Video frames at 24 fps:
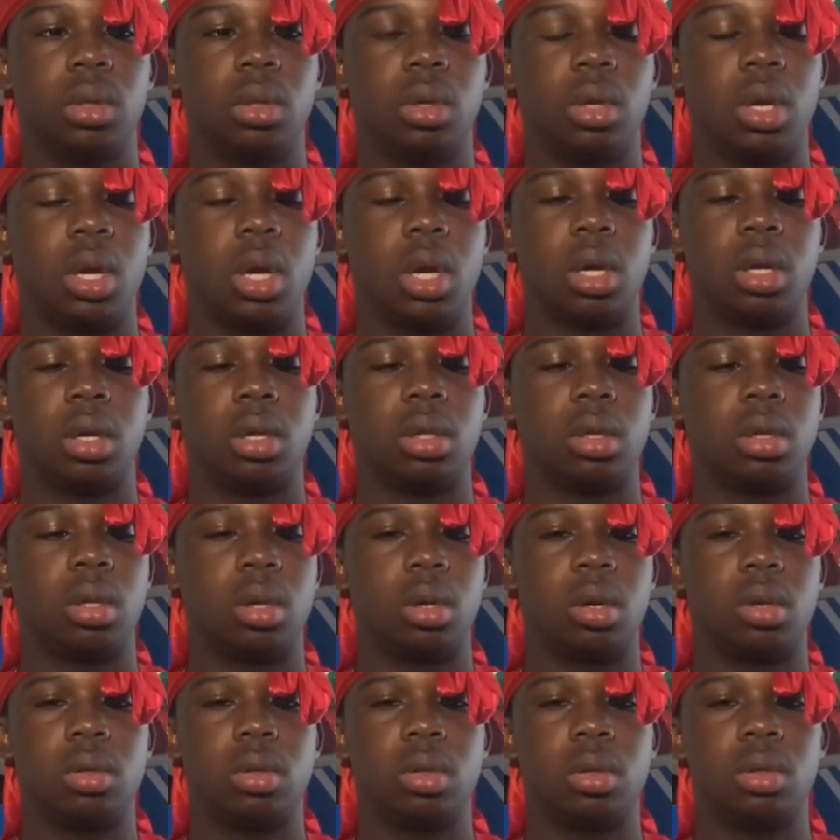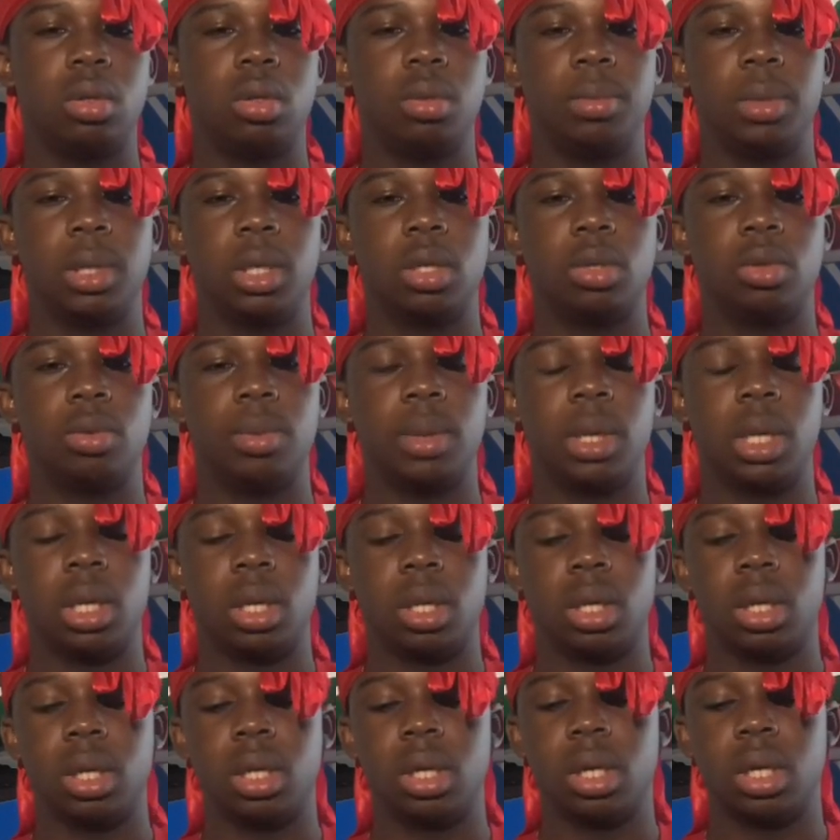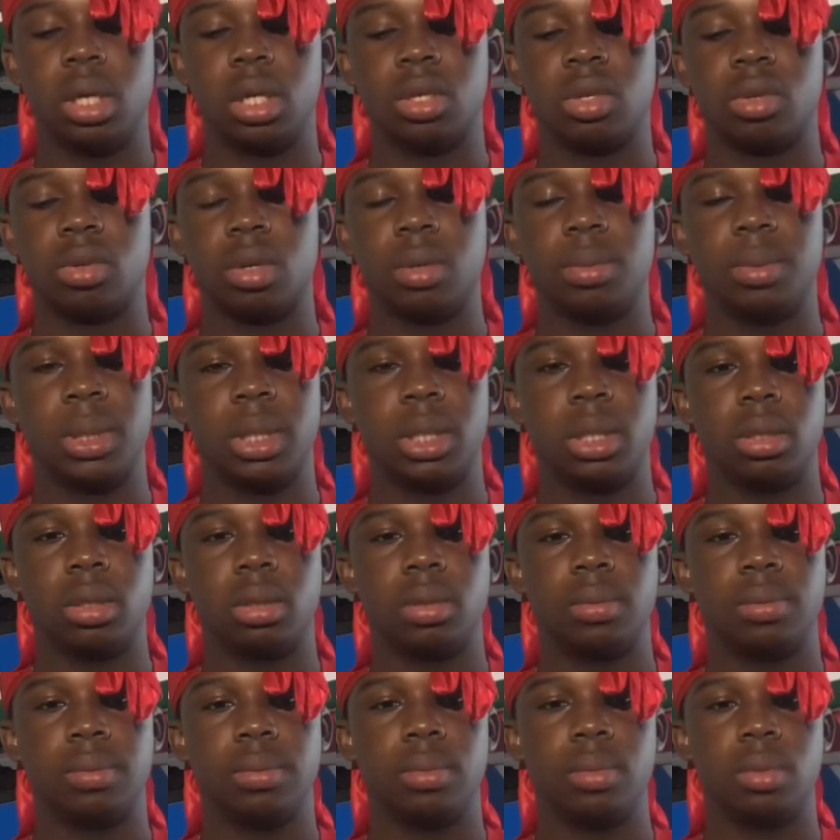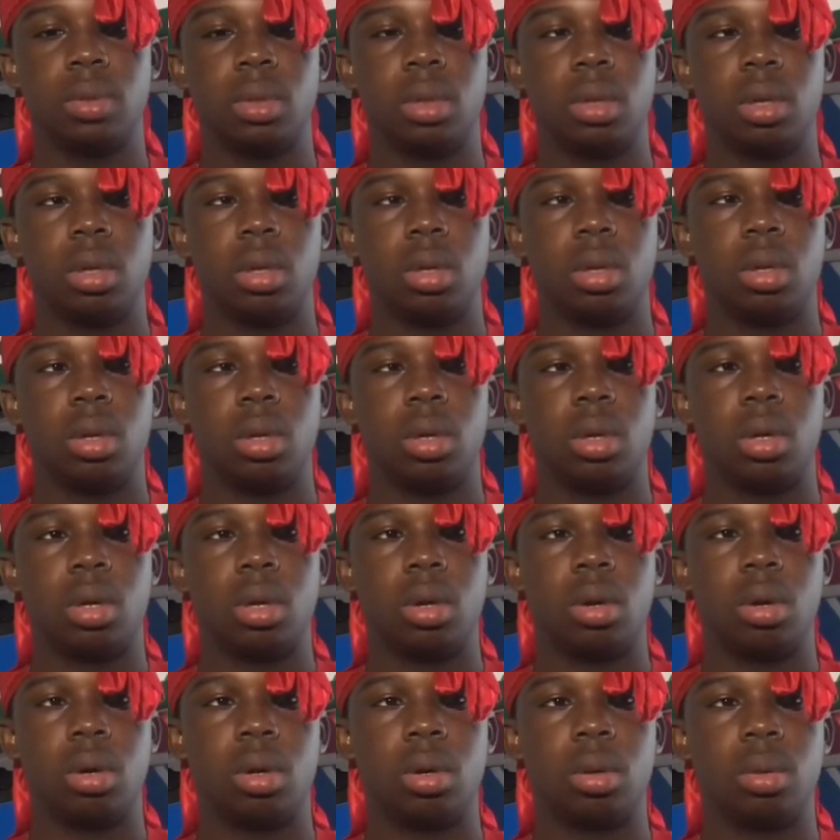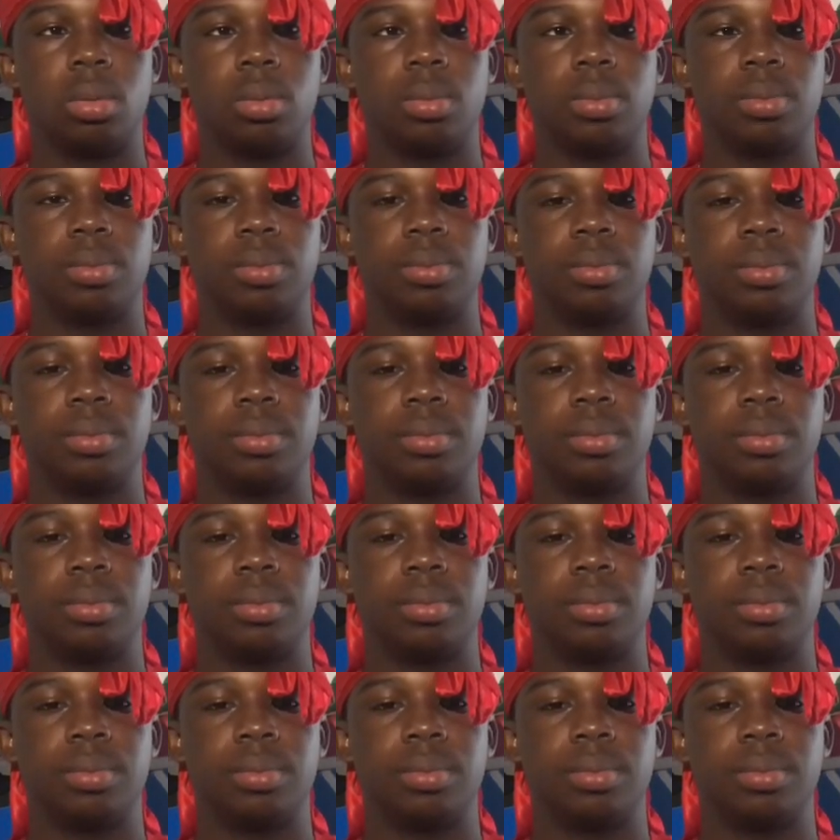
yeah, all social medias will be in the link in the description. Um,